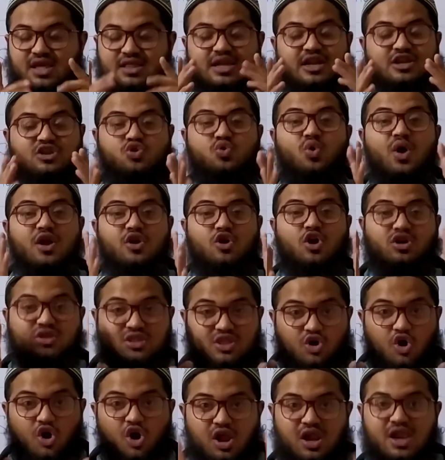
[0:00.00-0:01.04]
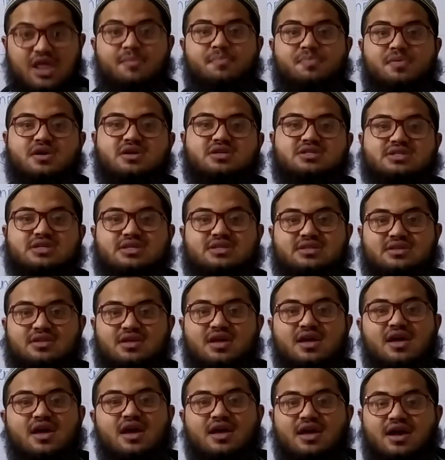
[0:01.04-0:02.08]
that you are not the only person
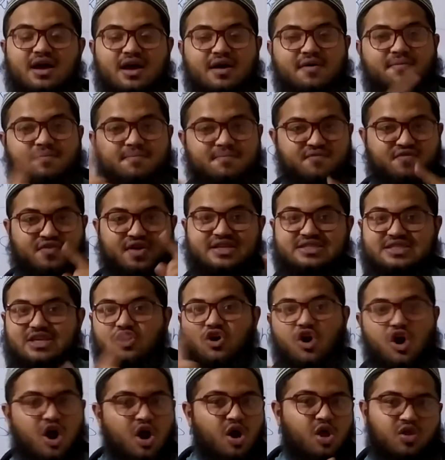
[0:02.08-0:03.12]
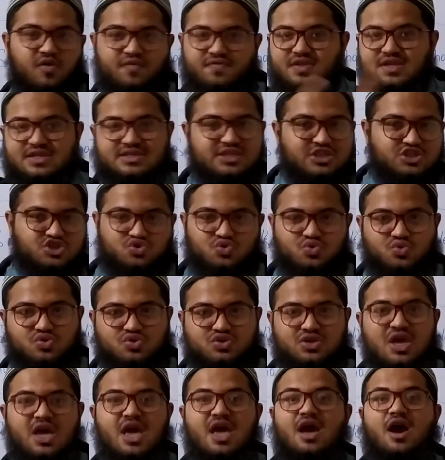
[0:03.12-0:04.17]
facing all of these
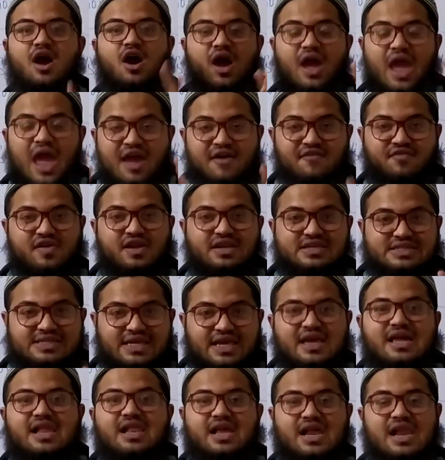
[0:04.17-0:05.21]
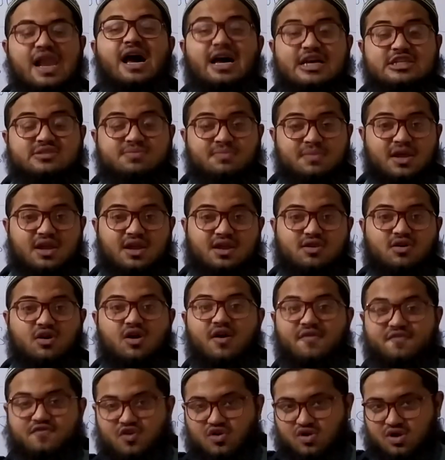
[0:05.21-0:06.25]
issues. Every single classmate
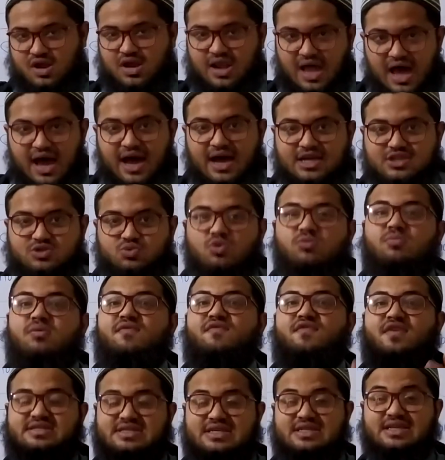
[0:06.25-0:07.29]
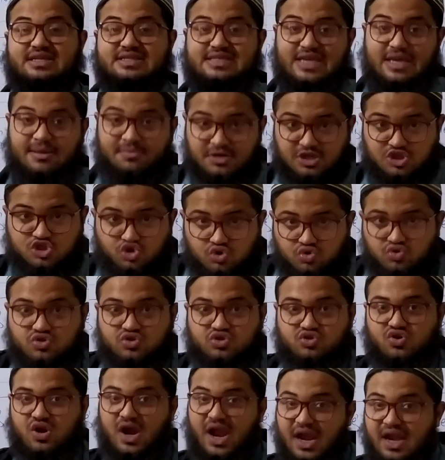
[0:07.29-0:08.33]
of your class would be facing the same
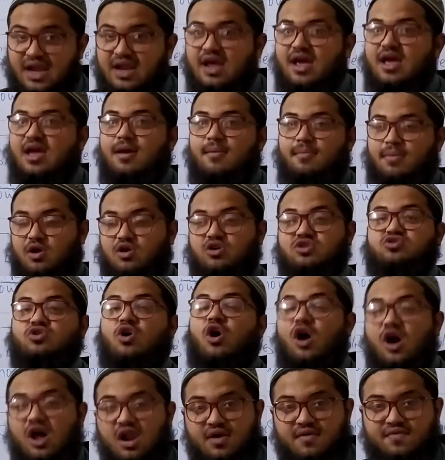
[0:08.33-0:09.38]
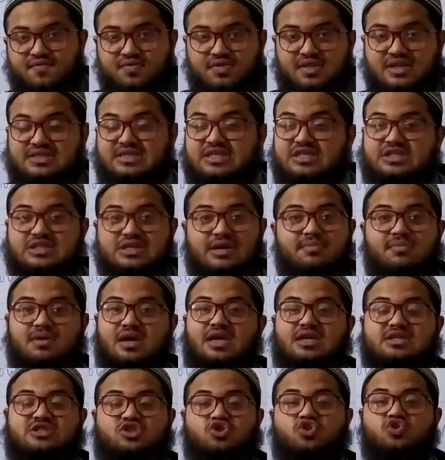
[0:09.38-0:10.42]
issues, right? Because all of the system
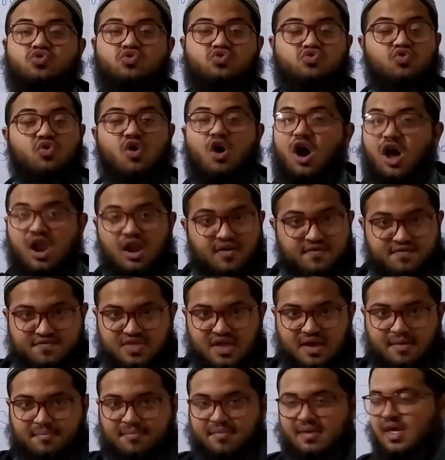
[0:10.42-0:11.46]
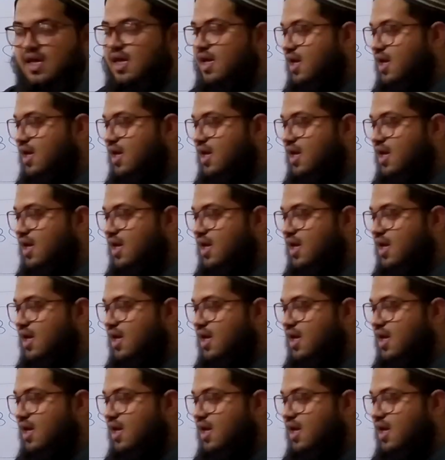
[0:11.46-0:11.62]
is new to all of them.